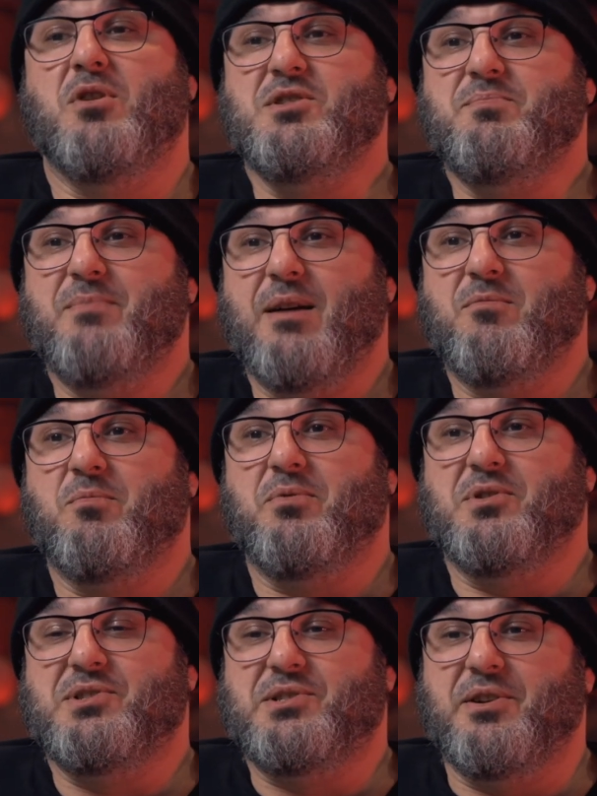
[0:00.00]
most
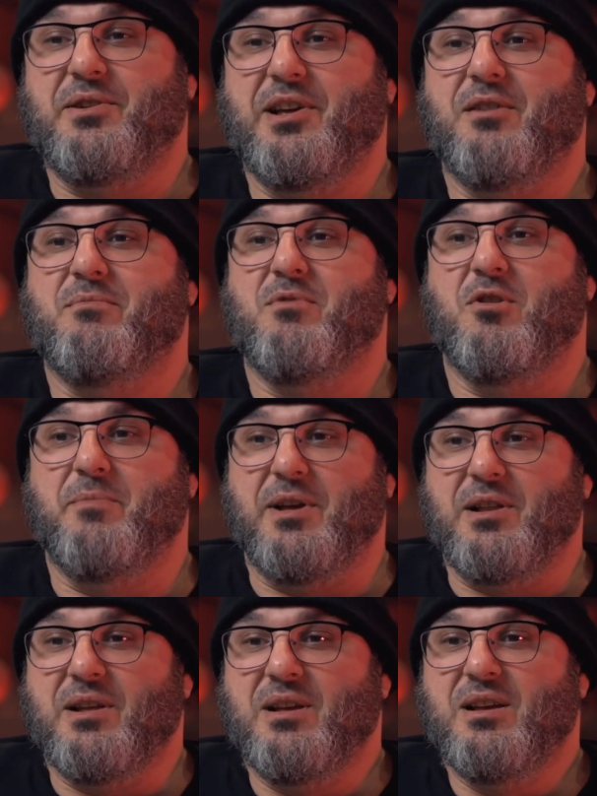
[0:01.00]
memorable studio
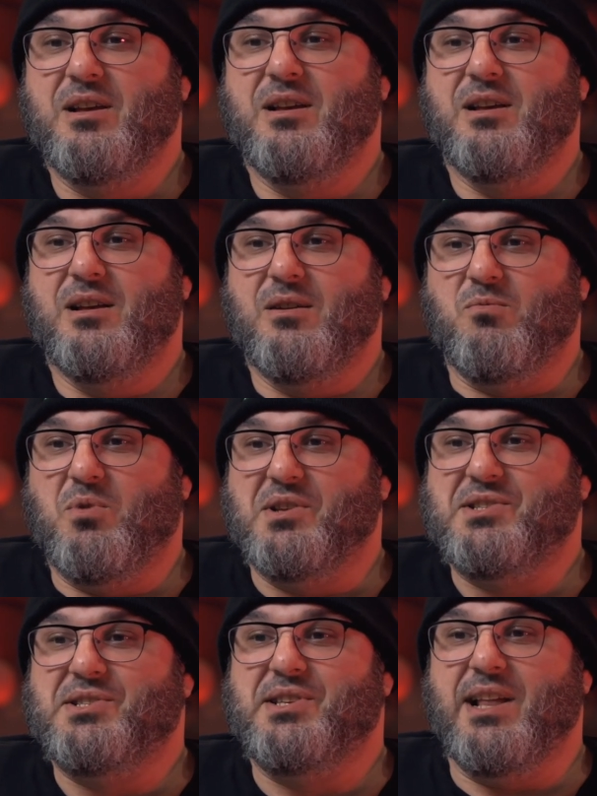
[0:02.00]
moment
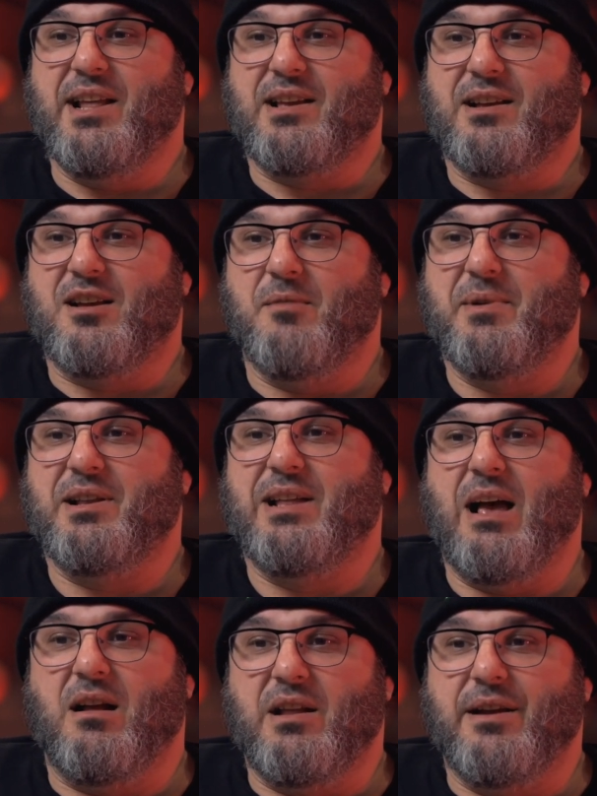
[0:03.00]
was Cynic coming
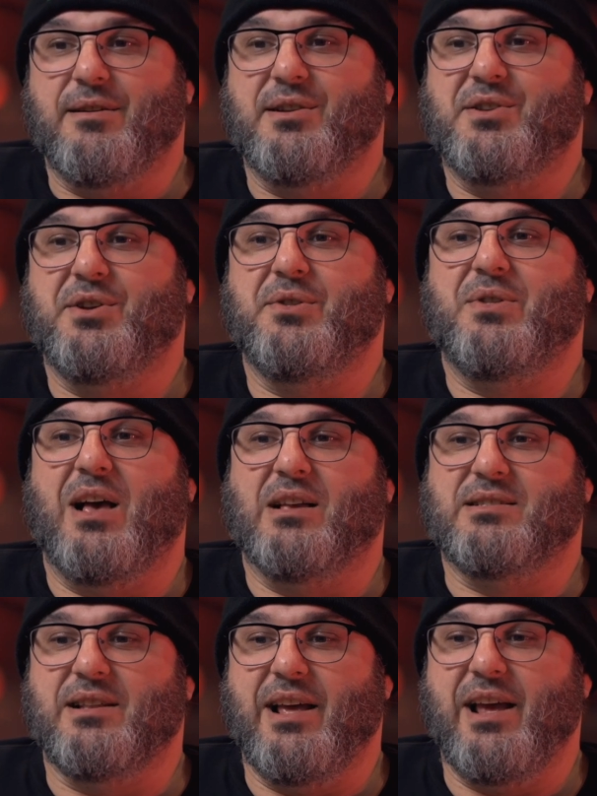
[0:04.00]
down here in
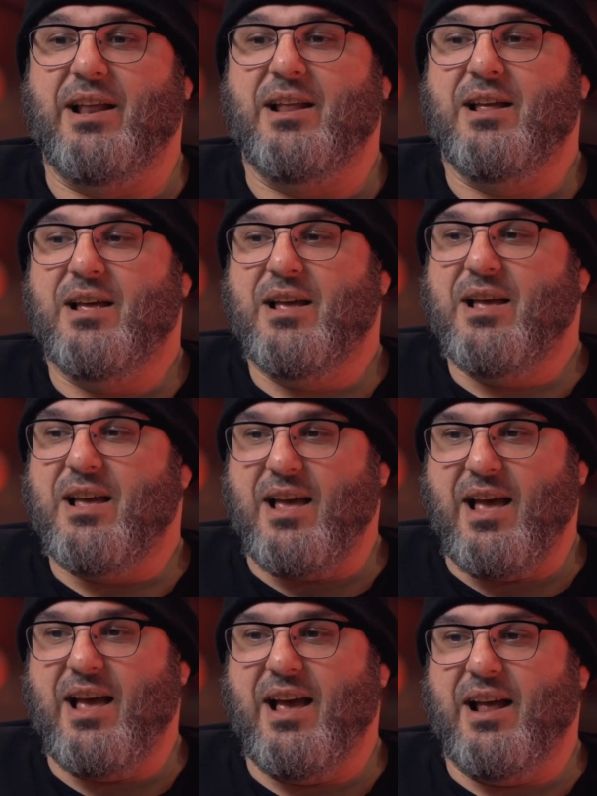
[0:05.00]
2008
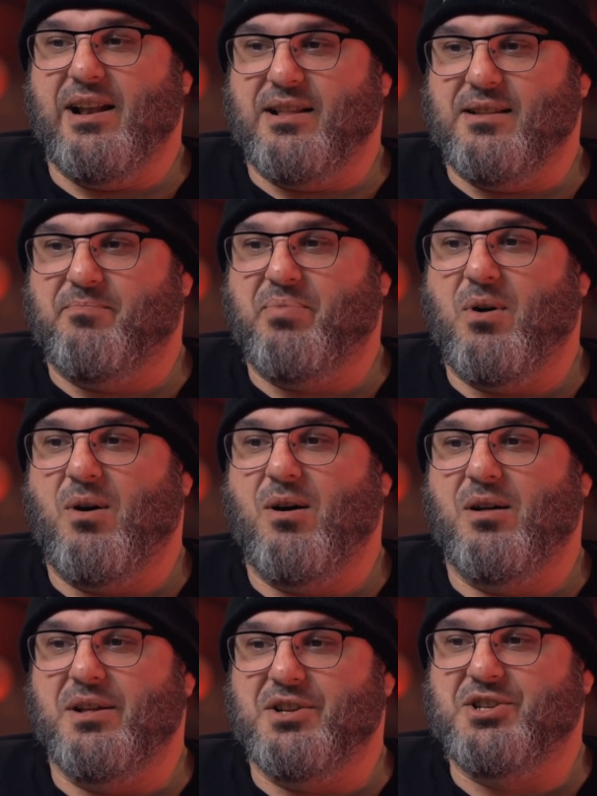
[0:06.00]
and
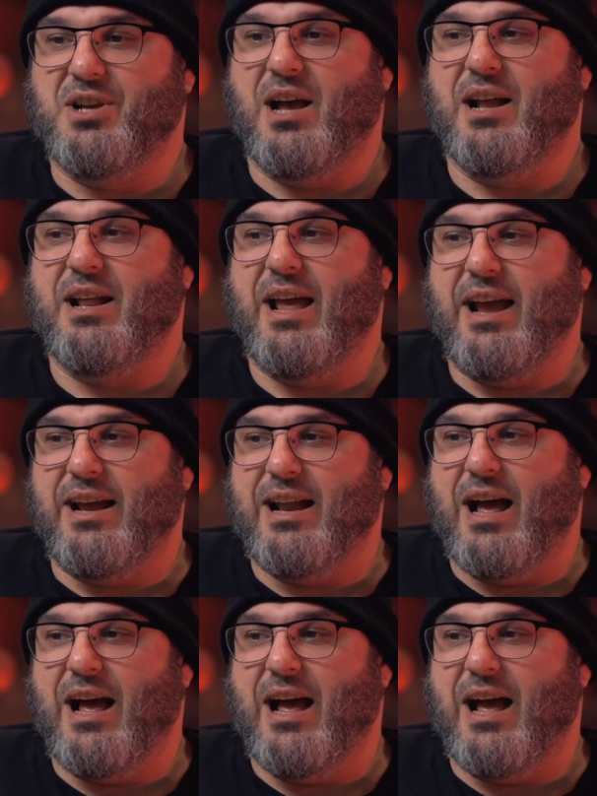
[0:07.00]
Paul and Sean hanging